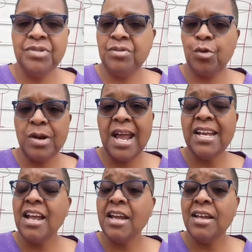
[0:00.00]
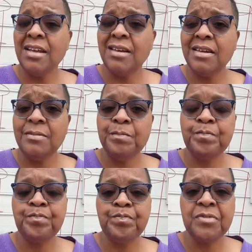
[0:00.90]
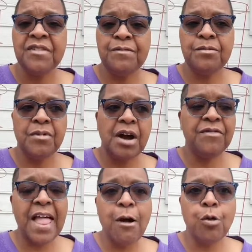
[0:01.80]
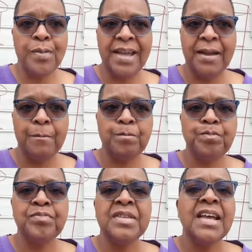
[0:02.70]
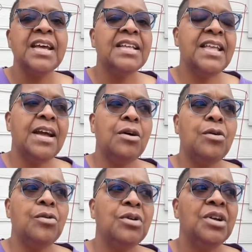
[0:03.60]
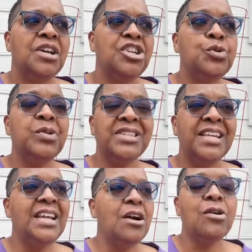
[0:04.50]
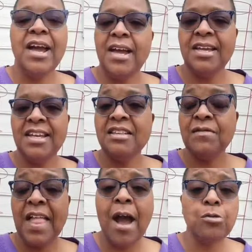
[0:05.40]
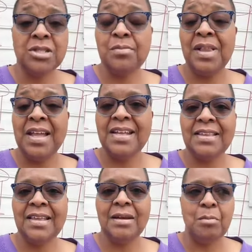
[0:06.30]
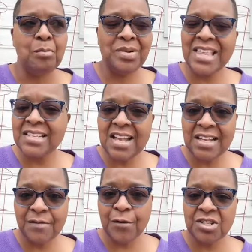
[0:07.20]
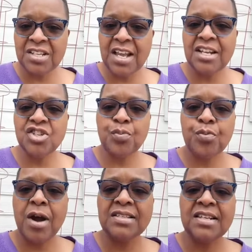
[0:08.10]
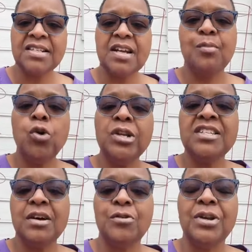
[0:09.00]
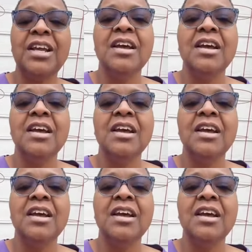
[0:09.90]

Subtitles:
create a flower bed. Now, you would think, okay, get the flowers and plant them. But that's not the first stage of the process. Good morning, Tony.